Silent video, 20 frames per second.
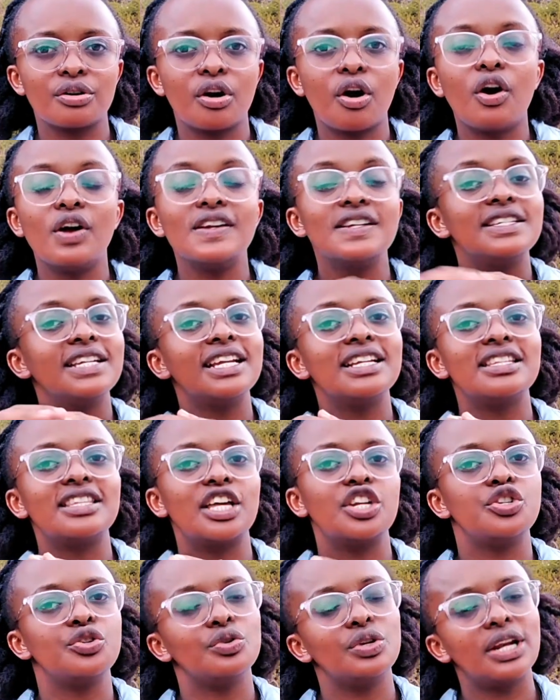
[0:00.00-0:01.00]
content
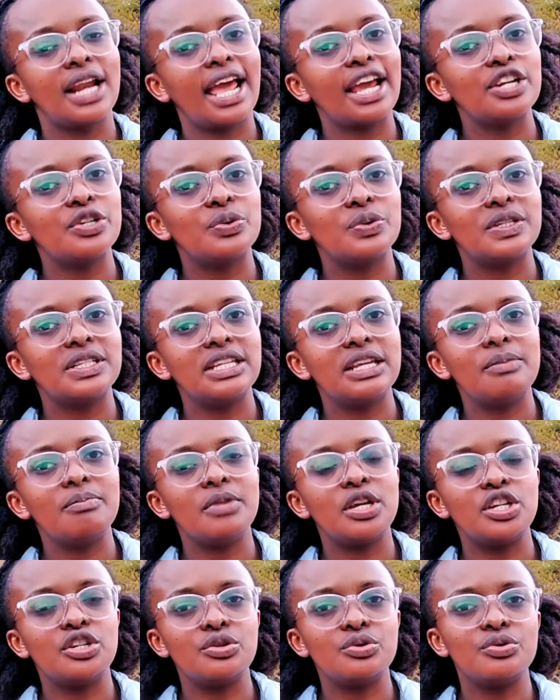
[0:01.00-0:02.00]
that you'd like to see
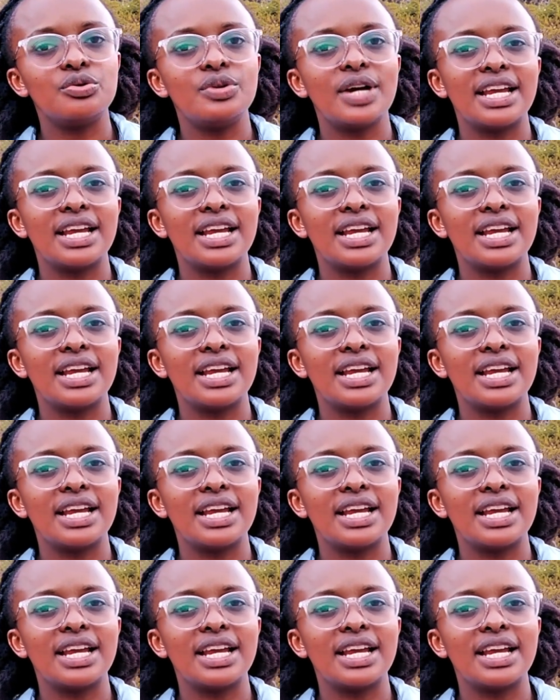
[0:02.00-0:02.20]
me do